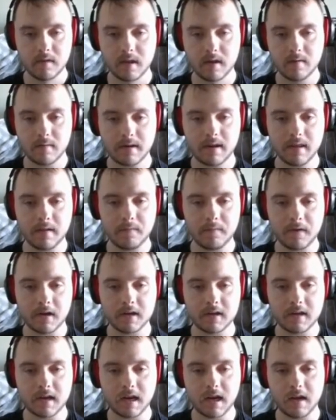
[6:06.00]
Why the
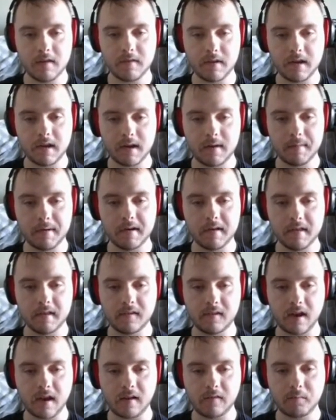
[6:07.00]
fuck did I even come here?
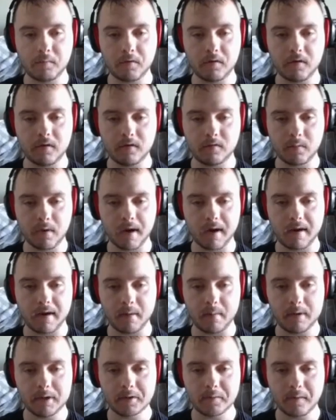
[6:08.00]
This hospital is rotten. I
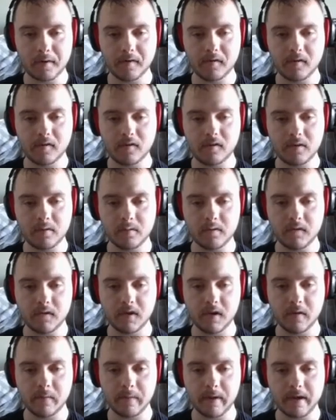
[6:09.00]
wish my sister was
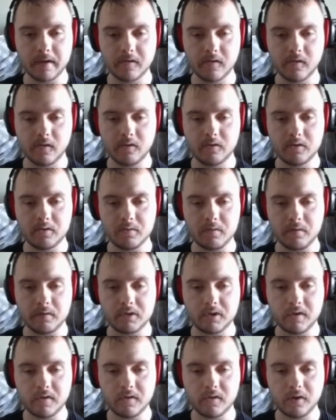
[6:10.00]
here, but as usual,
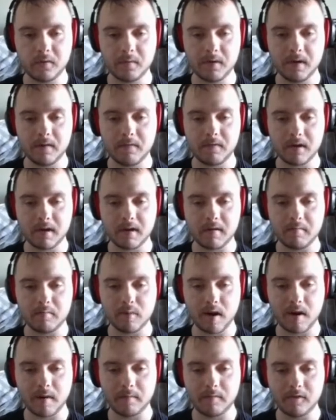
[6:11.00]
she has too many fucking
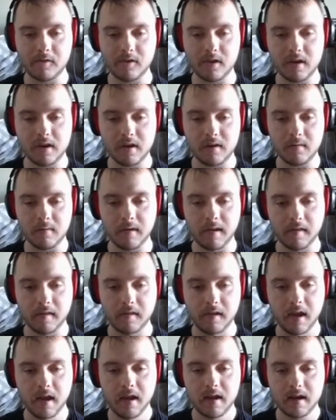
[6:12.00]
problems to deal with.
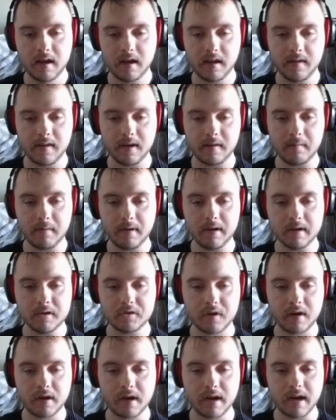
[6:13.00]
Unlike me, a
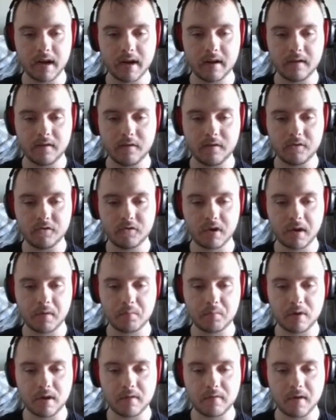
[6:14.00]
drug addict who is trying to
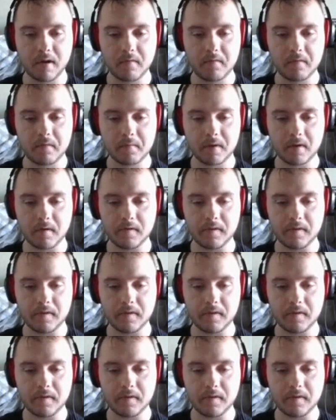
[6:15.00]
break free from all